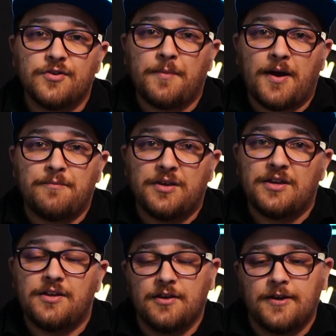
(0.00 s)
it might
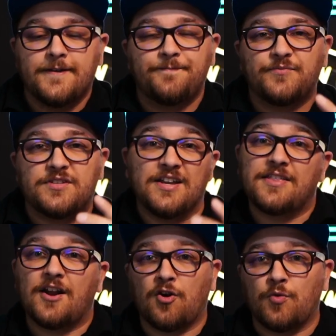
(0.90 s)
be to get that
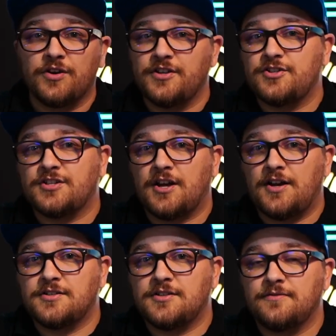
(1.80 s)
artwork
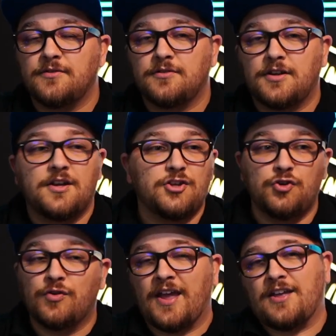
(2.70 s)
digitized, you
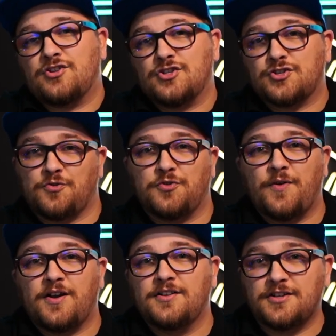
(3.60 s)
can't just turn
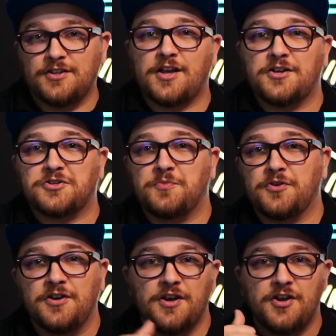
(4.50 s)
around and tell the customer
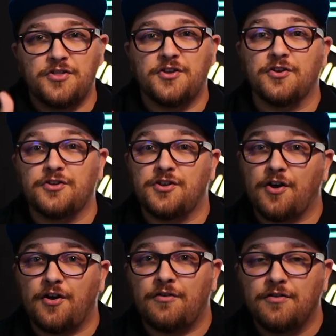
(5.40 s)
they're good to
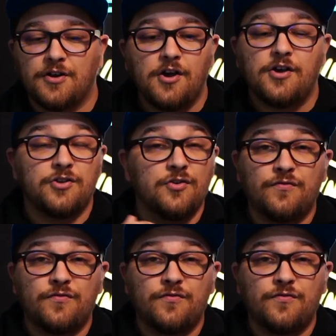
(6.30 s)
go. You've